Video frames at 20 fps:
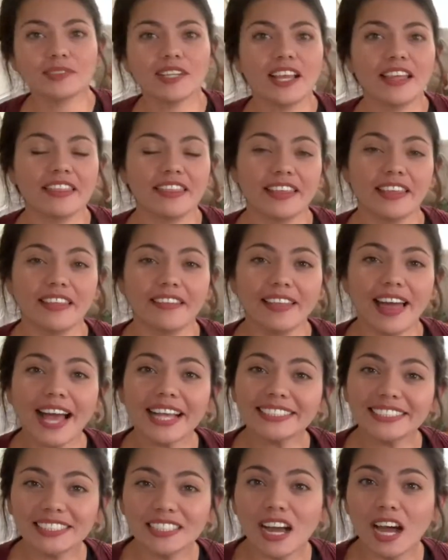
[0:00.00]
The
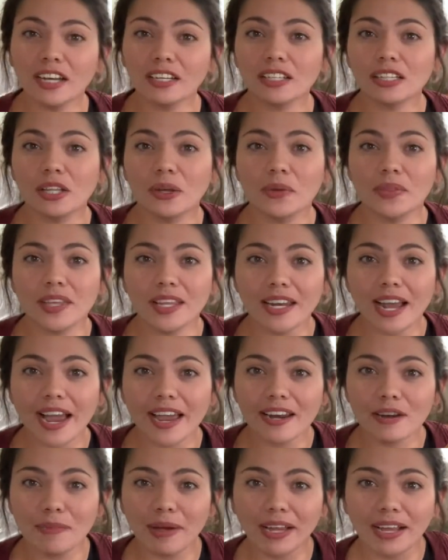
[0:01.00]
last non-clothing
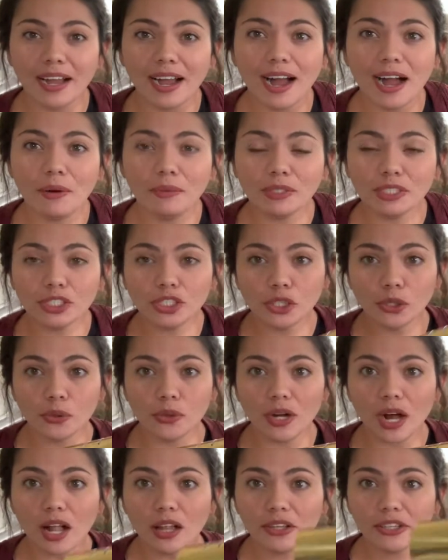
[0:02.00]
item I got was
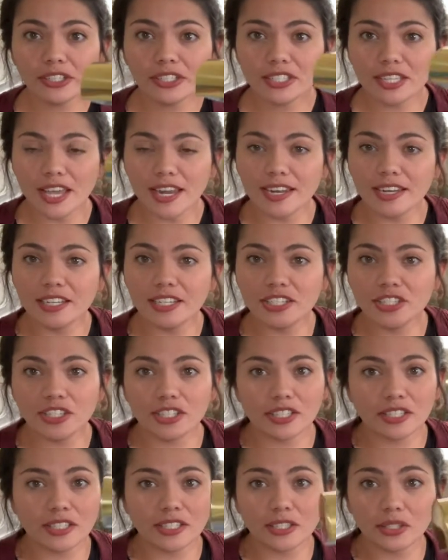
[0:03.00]
$2, and it is
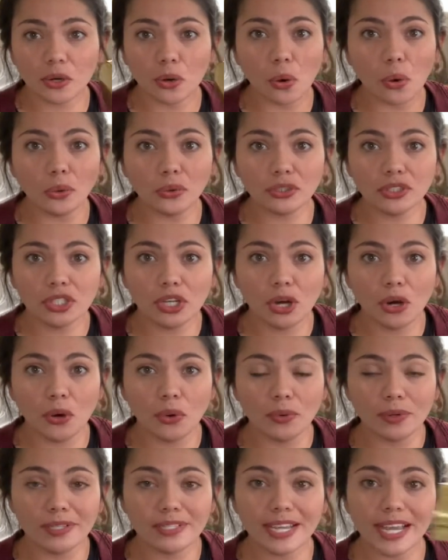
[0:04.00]
just this gold
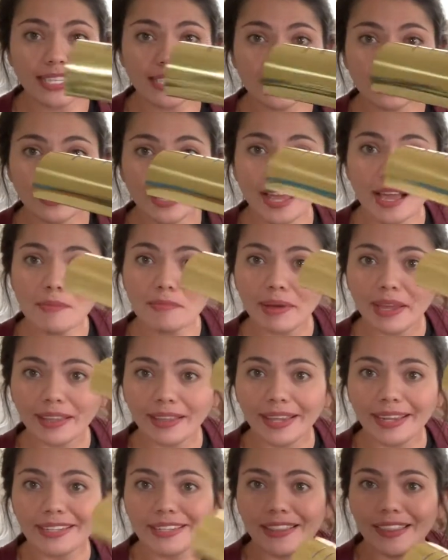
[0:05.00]
tone desk lamp. I
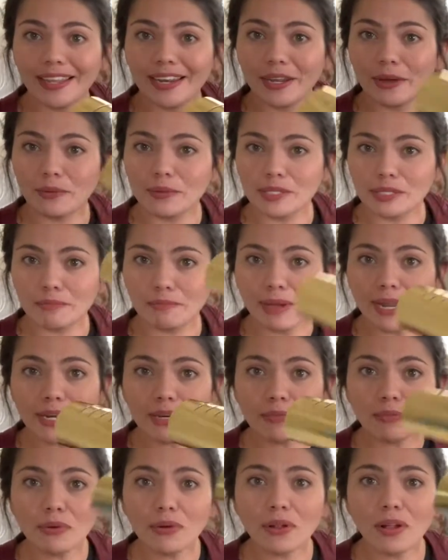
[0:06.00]
liked that it was
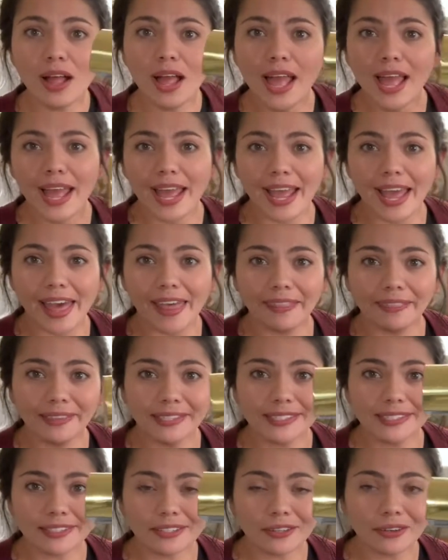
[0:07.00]
bendable, and
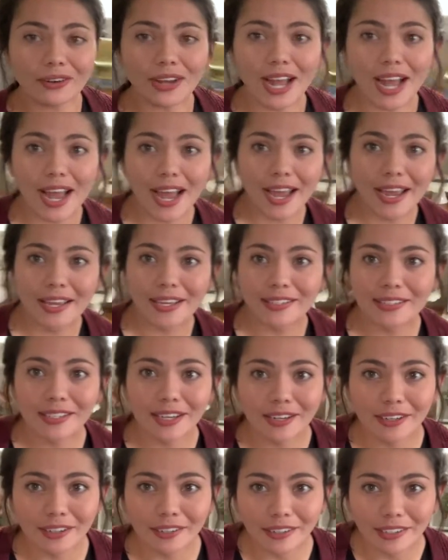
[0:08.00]
this little guy is
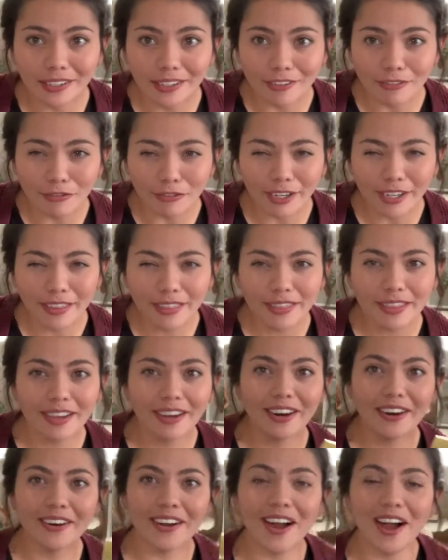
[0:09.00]
gonna live right
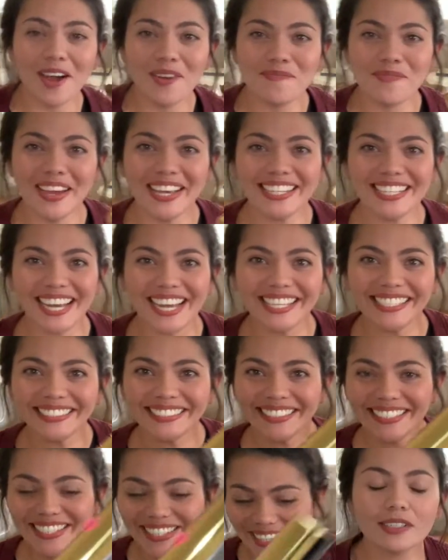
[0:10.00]
there on my
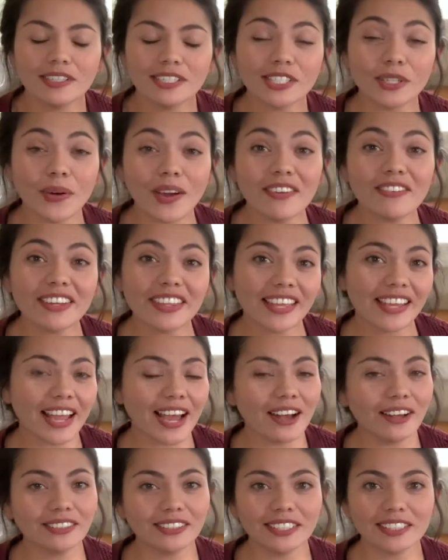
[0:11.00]
desk. So everything
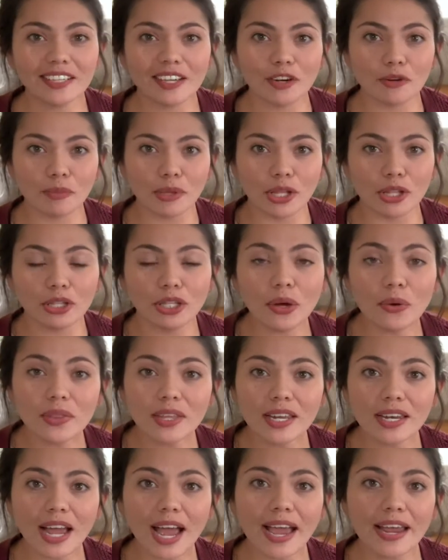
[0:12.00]
else is gonna be
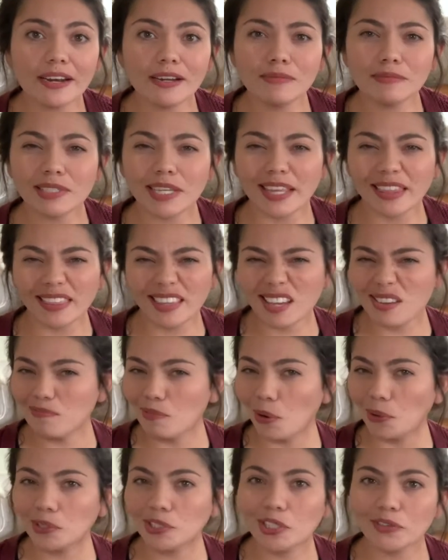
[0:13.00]
clothing items. I think
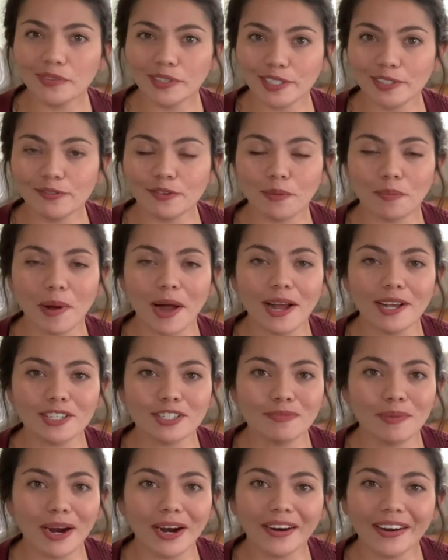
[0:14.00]
most of it's for
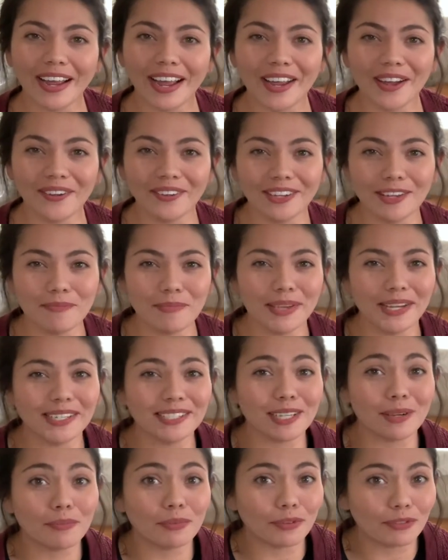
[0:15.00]
Poshmark. I only
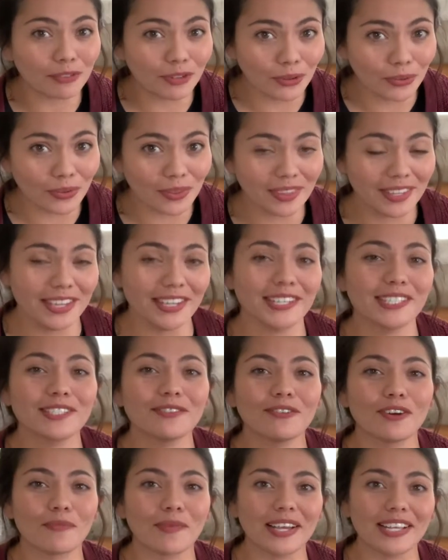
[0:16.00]
picked up a few things
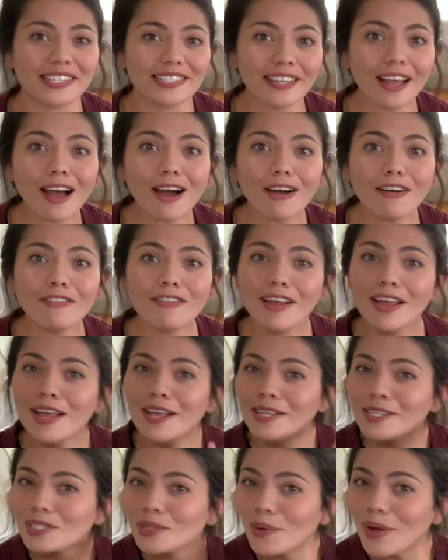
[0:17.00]
for myself,
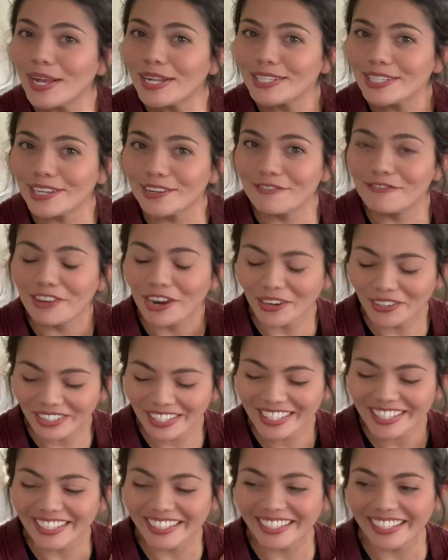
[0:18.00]
so I did very
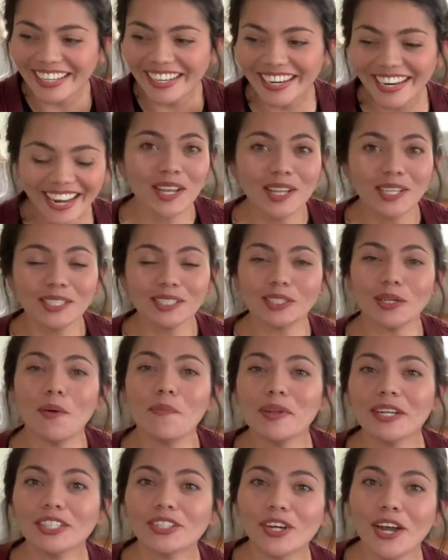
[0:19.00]
good. So I'm
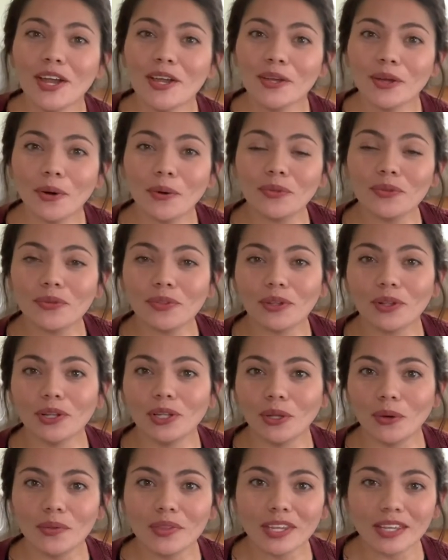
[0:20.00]
gonna try and go through the
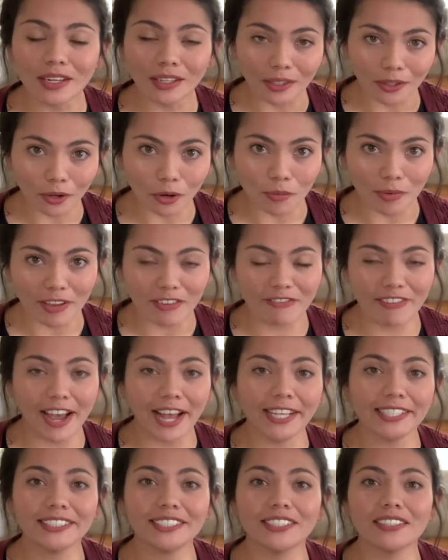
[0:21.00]
clothing a little bit
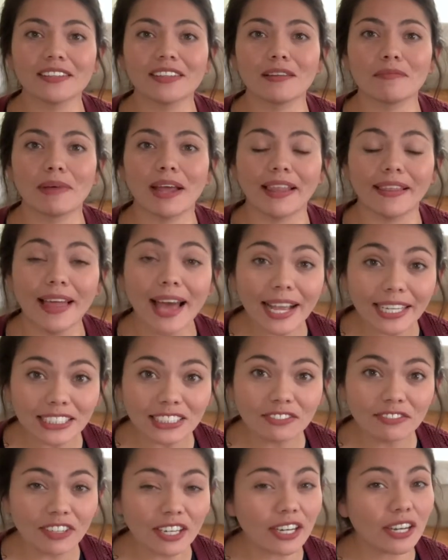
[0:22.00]
faster than my
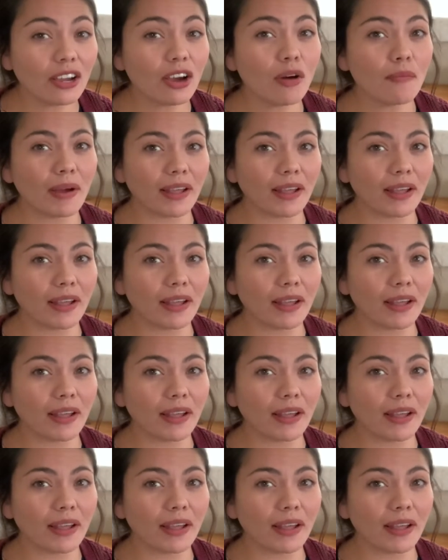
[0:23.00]
last video.